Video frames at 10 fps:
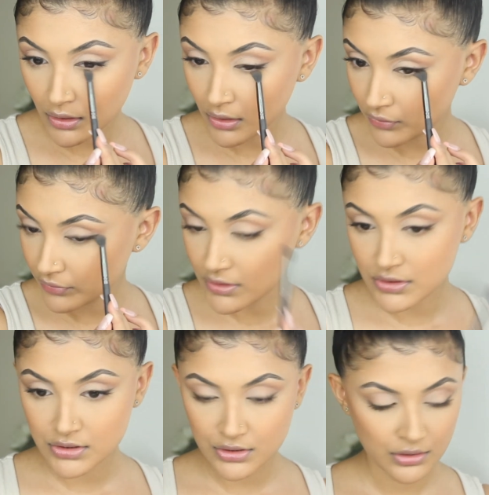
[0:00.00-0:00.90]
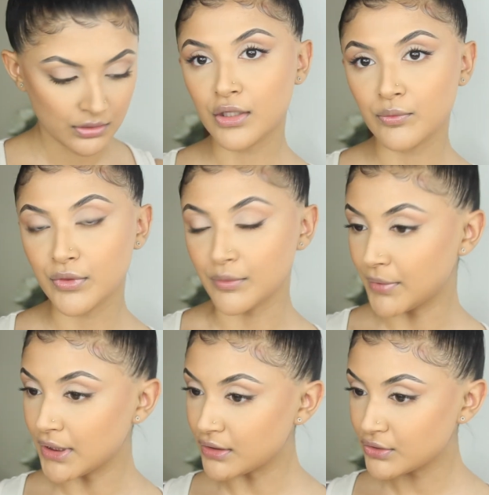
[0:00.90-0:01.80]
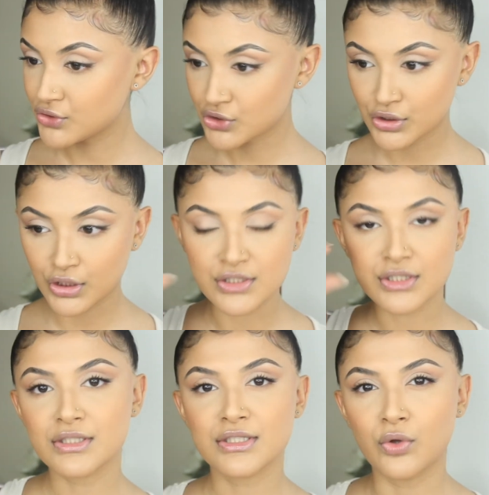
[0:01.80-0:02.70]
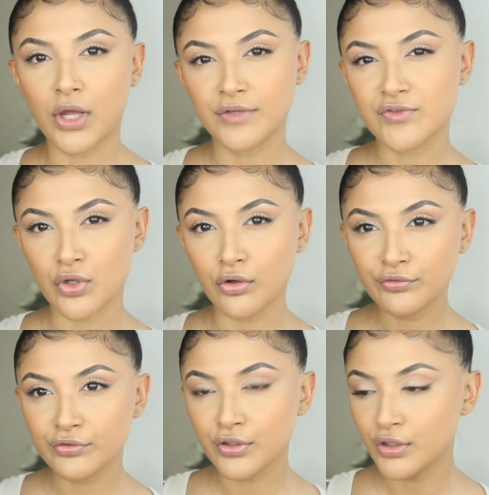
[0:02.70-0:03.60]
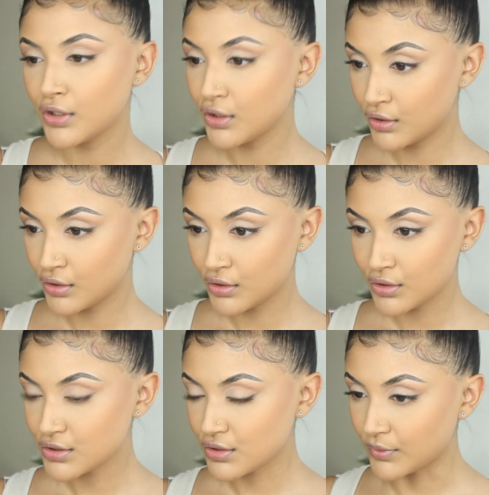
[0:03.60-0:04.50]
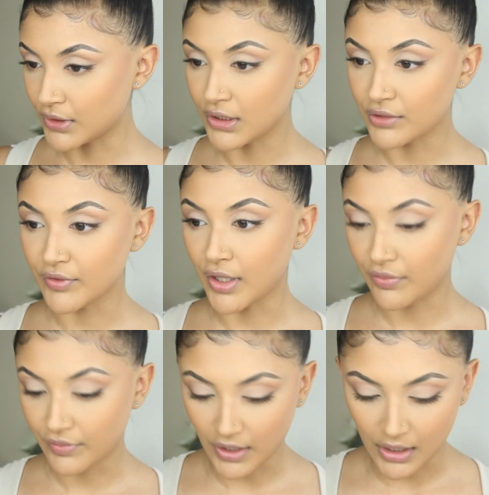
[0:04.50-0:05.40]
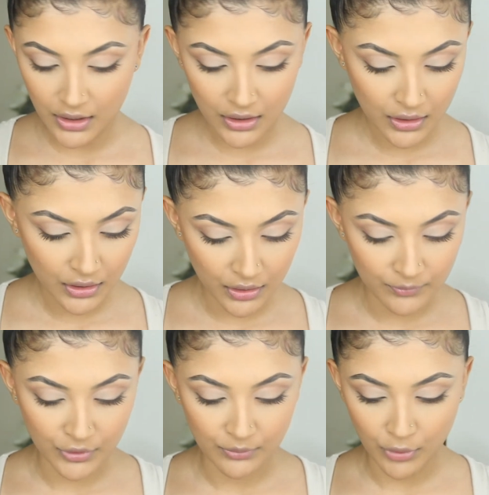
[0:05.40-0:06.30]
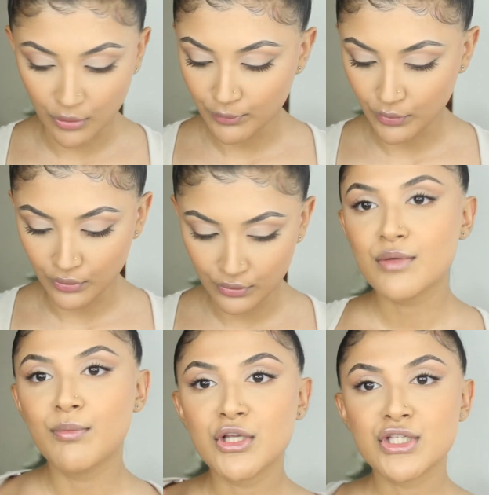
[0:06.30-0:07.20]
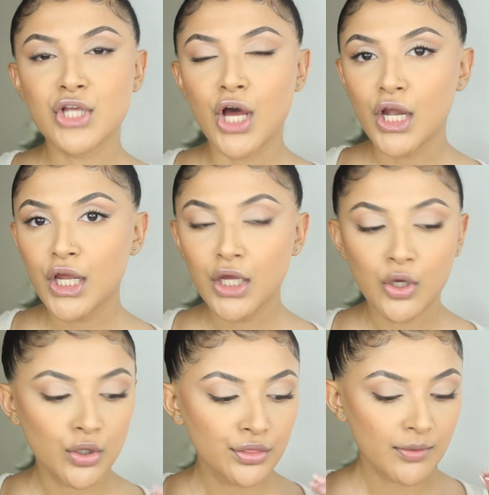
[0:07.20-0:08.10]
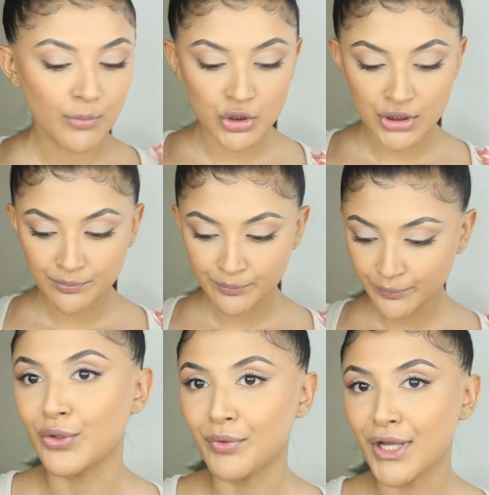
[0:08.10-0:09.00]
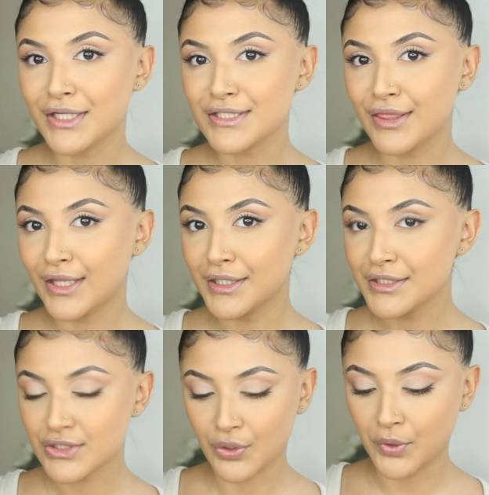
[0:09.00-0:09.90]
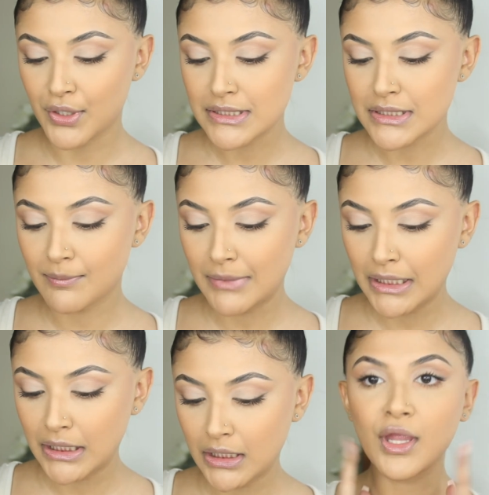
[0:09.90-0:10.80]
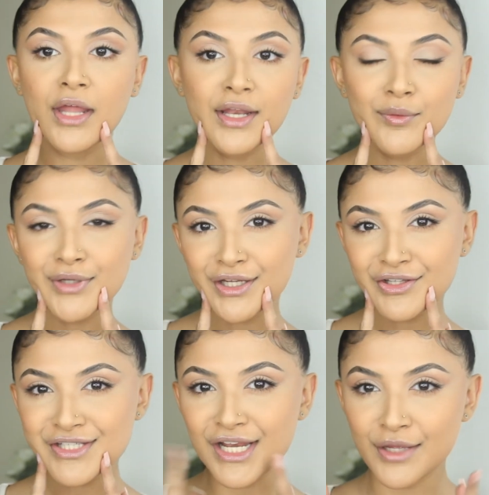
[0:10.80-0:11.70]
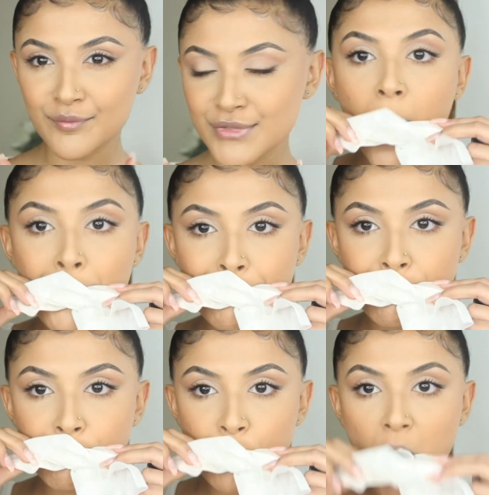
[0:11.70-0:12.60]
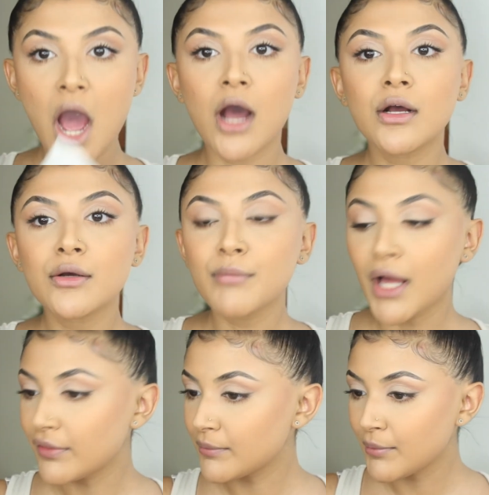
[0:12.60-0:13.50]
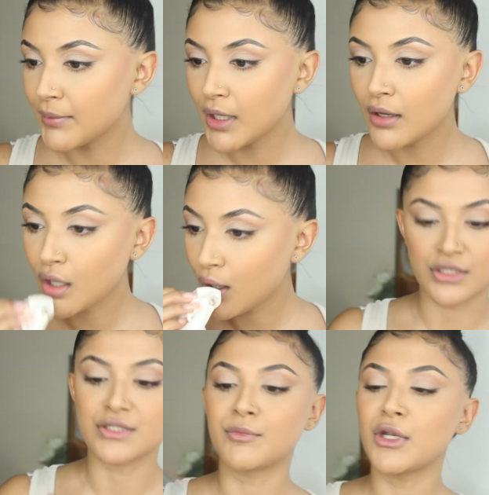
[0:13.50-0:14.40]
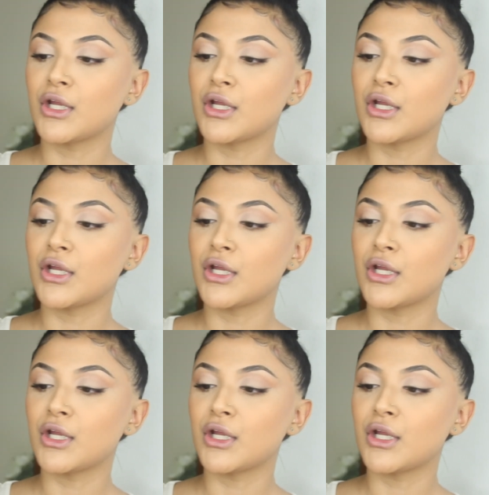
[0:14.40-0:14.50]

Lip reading: how this like it with the peach because it's still kind of soft. So we're gonna leave it at that. And I'm gonna pop on some mascara on the bottom. Don't know what accent that is, don't ask me. And now we're gonna go into lips. Pat them a bit. Okay, so I'm gonna